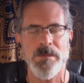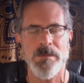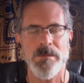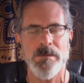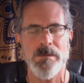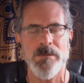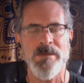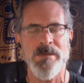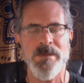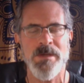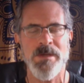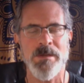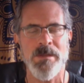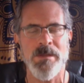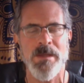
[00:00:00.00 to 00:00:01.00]
or even
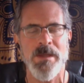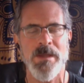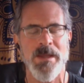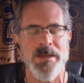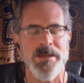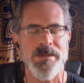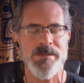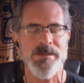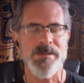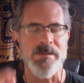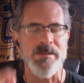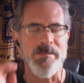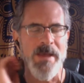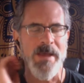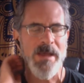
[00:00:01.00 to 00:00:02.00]
a hand to the
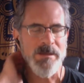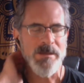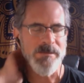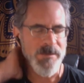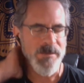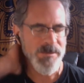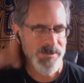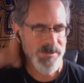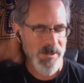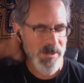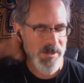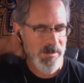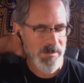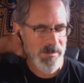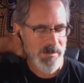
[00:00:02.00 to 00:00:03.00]
back of your
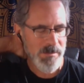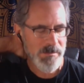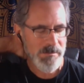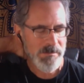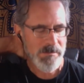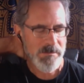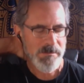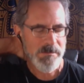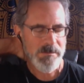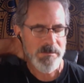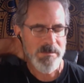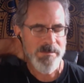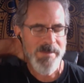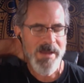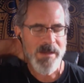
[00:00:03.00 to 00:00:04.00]
skull,
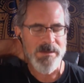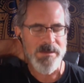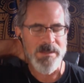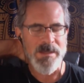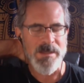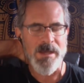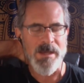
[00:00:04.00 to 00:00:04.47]
back of the neck.